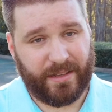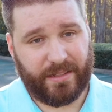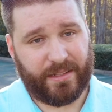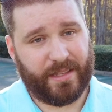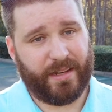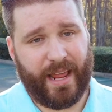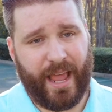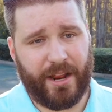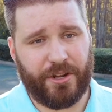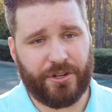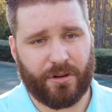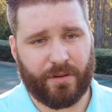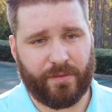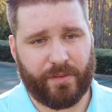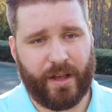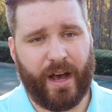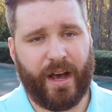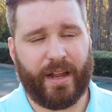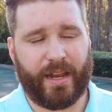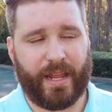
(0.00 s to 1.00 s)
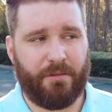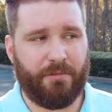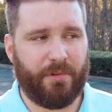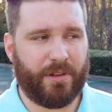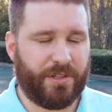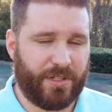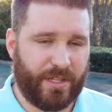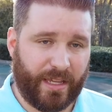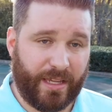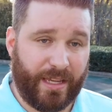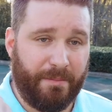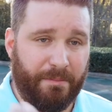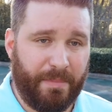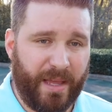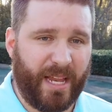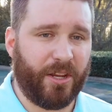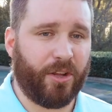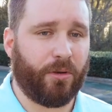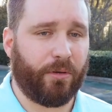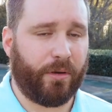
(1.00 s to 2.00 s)
That's the nature of God. He wants to
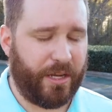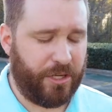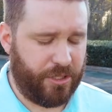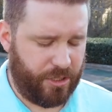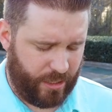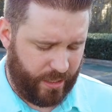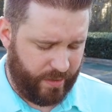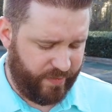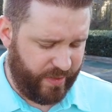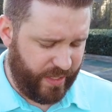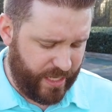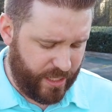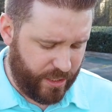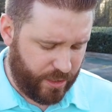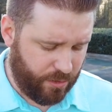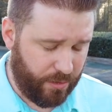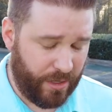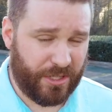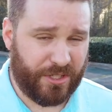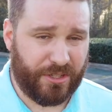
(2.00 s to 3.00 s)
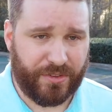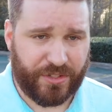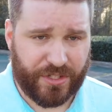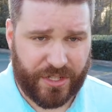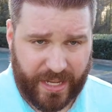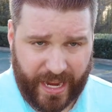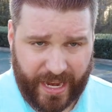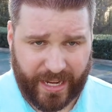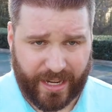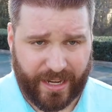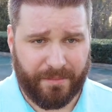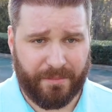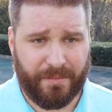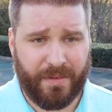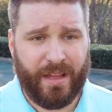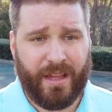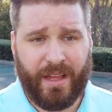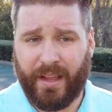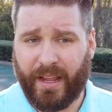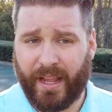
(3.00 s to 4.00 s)
keep increasing. The increase of his kingdom,